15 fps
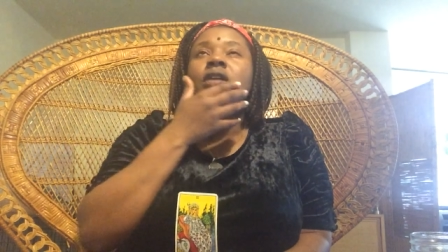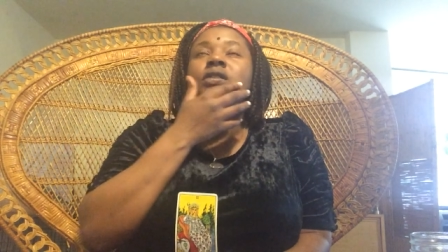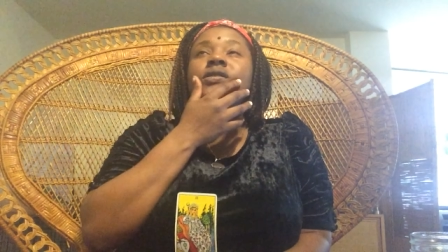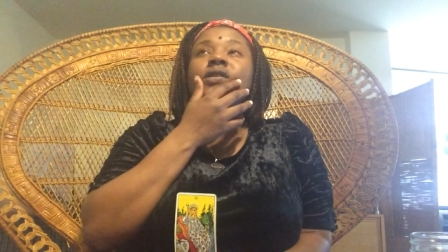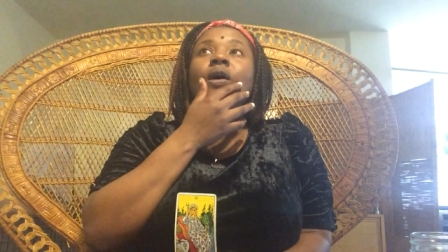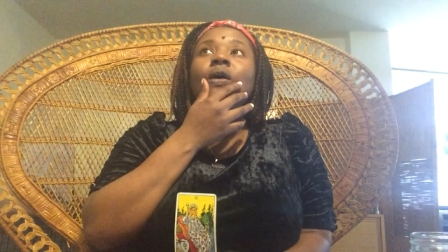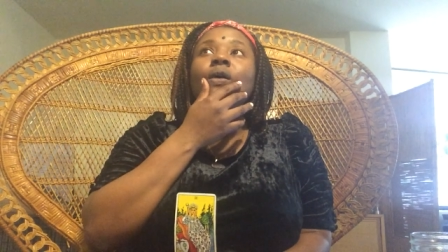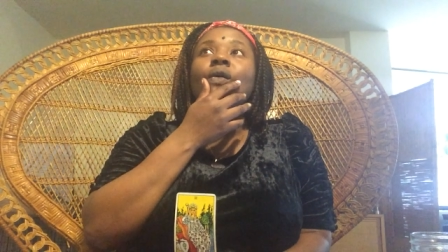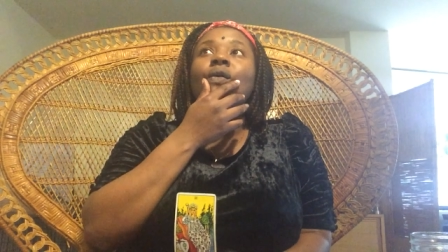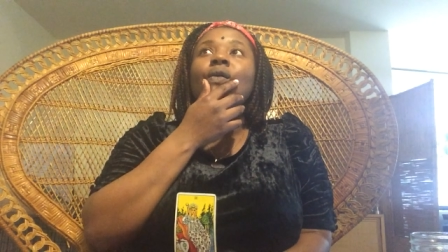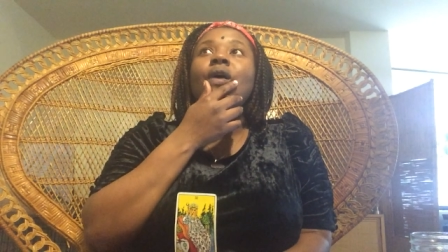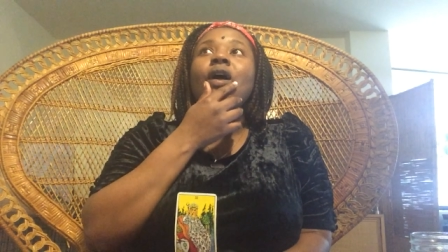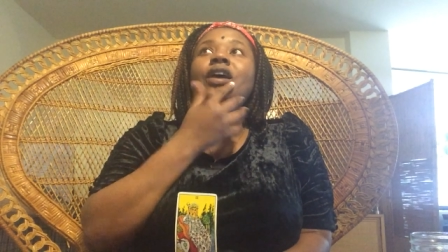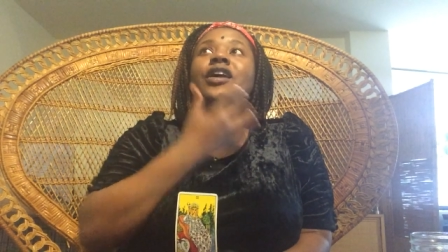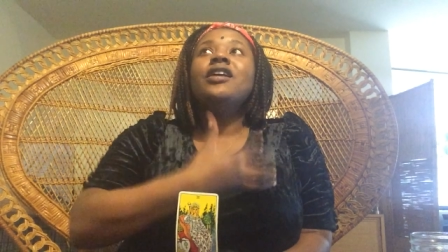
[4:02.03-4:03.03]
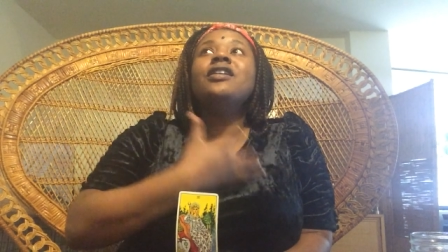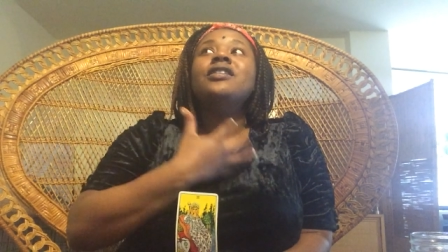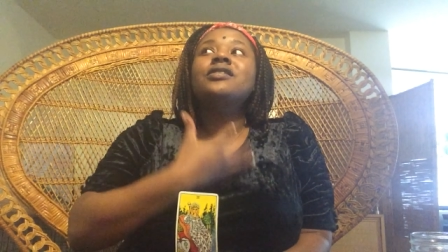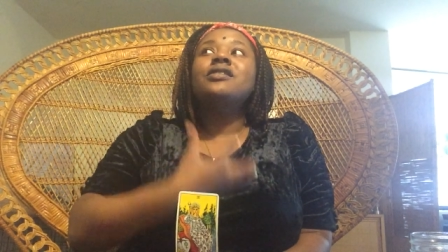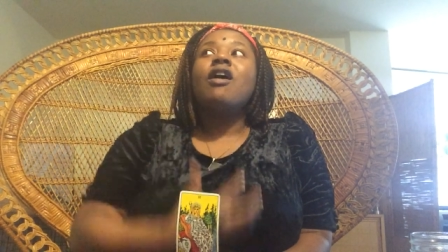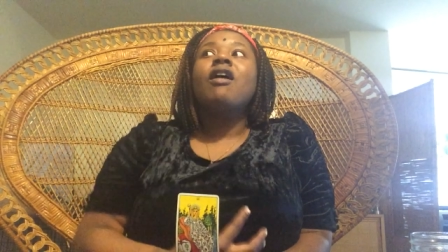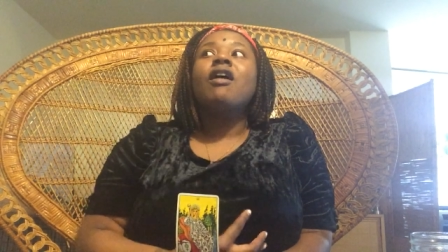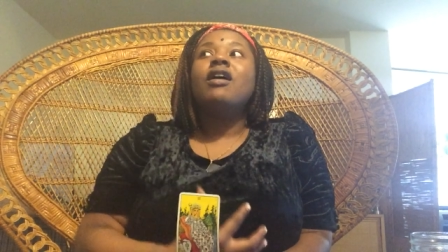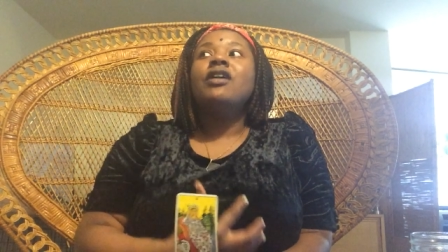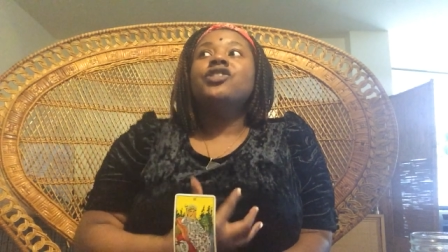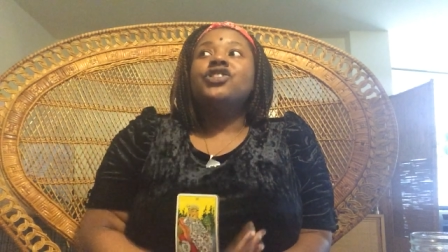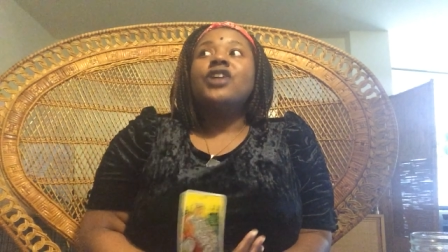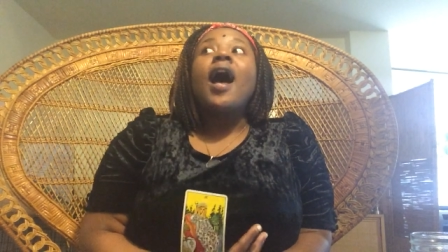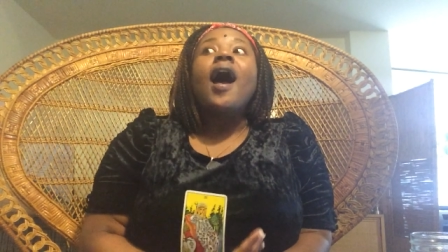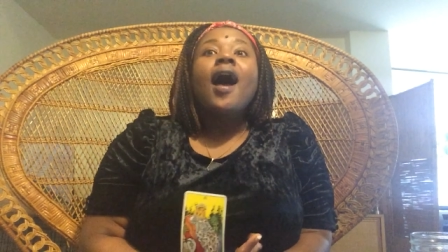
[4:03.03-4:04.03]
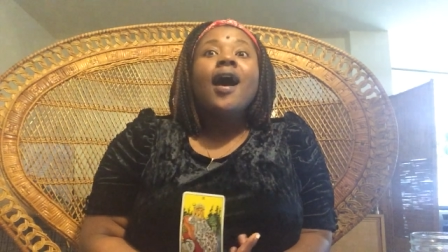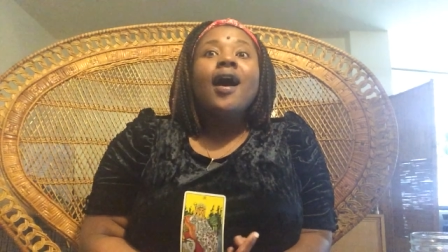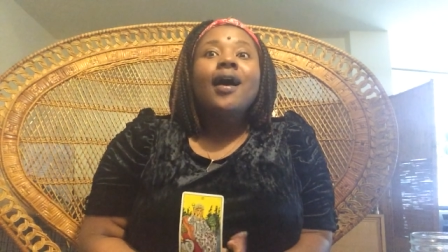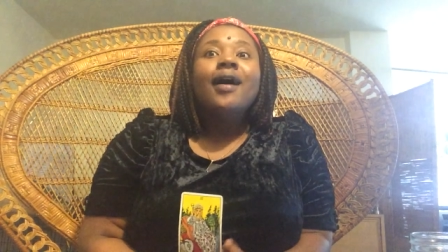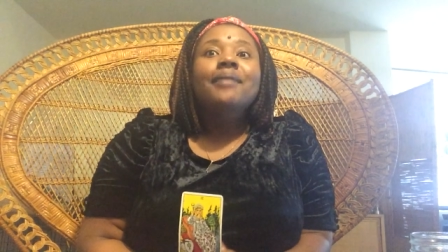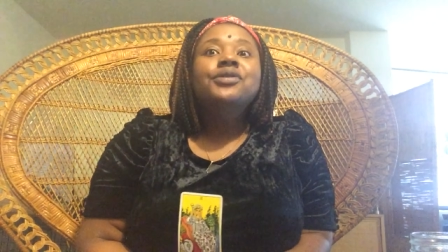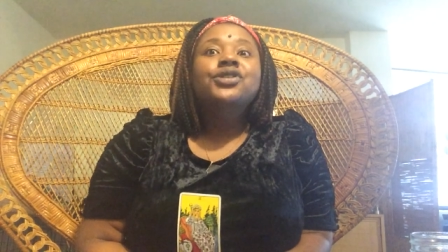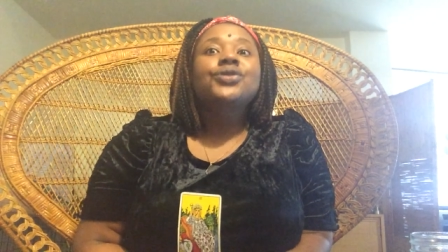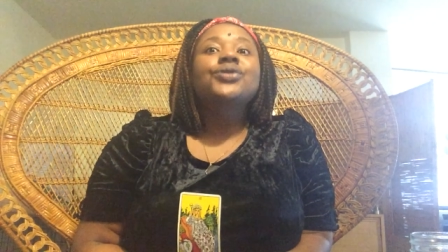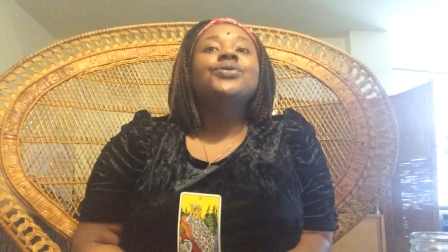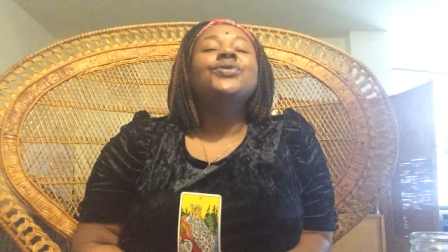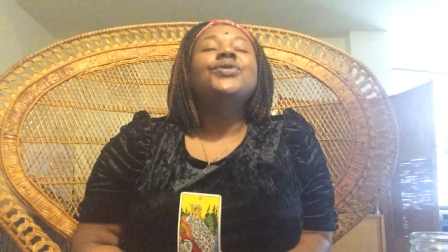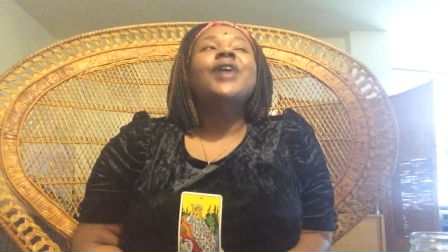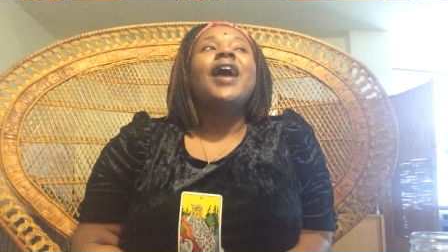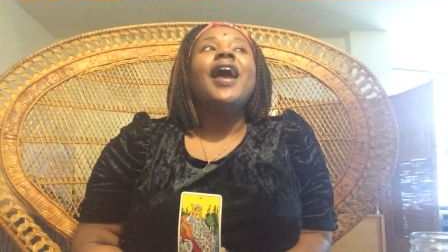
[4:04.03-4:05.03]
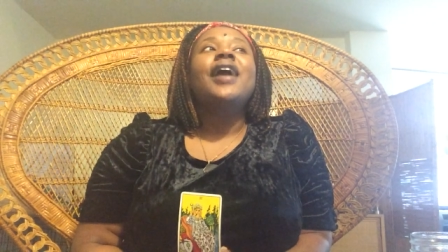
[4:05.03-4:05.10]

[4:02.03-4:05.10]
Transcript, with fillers: So it is our job to